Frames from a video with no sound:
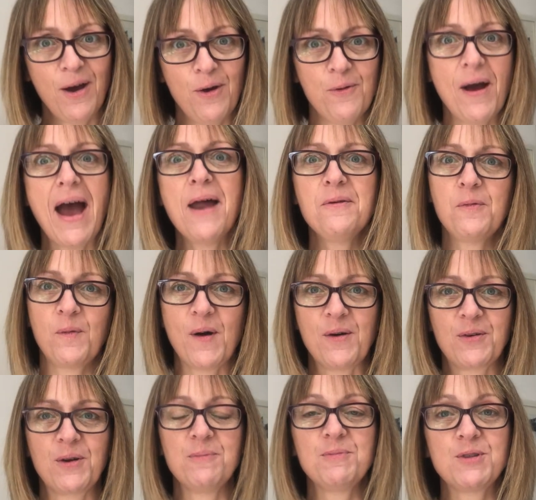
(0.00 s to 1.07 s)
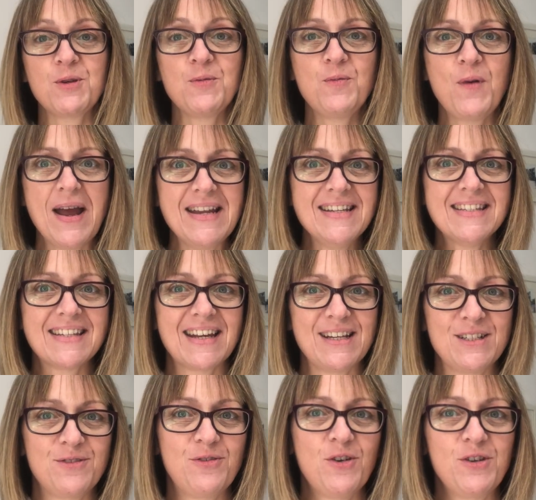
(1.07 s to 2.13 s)
Hello and welcome to
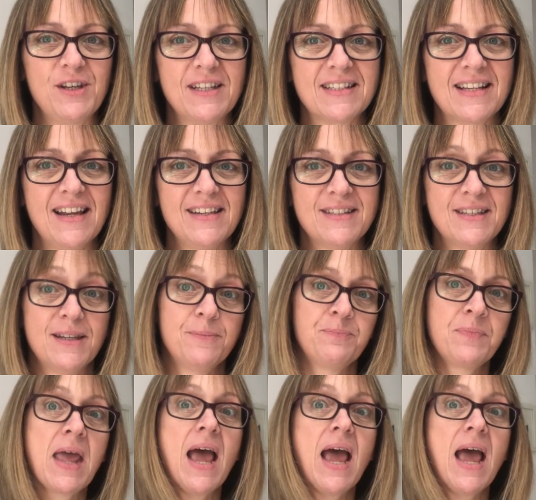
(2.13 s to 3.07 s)
Wednesday's phonics lesson.